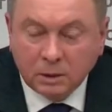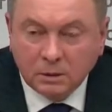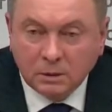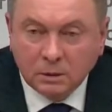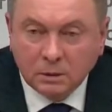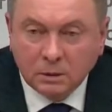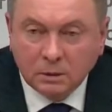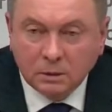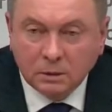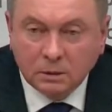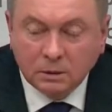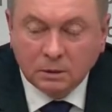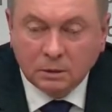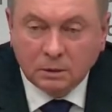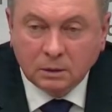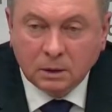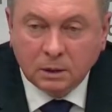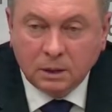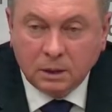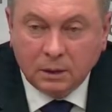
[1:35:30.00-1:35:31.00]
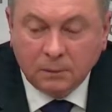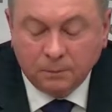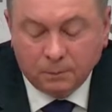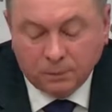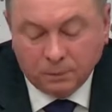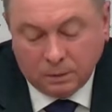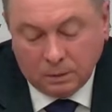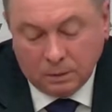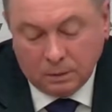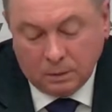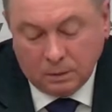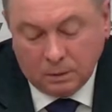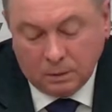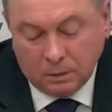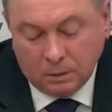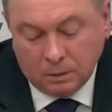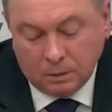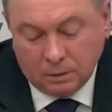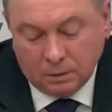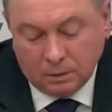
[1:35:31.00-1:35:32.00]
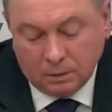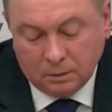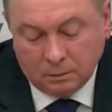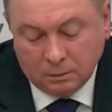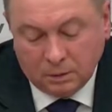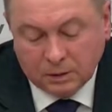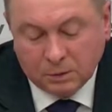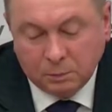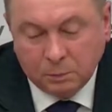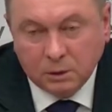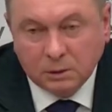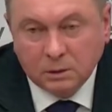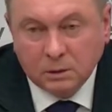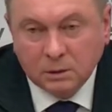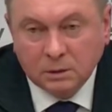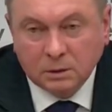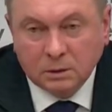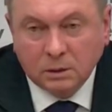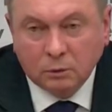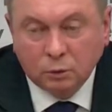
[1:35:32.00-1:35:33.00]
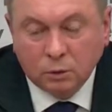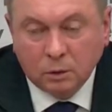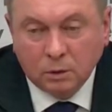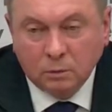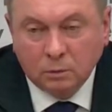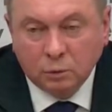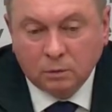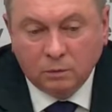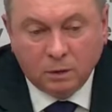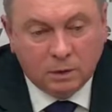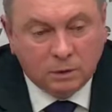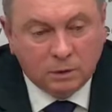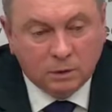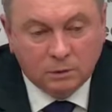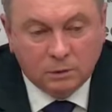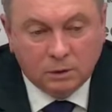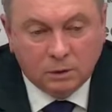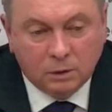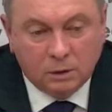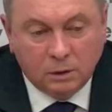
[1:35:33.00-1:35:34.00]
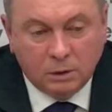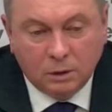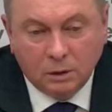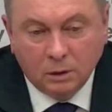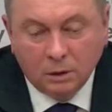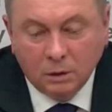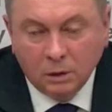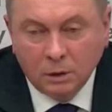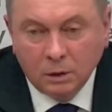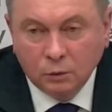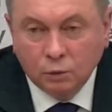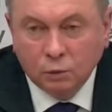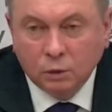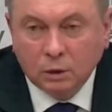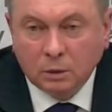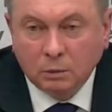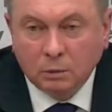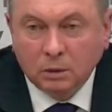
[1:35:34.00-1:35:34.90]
And we were surprised even then by the rush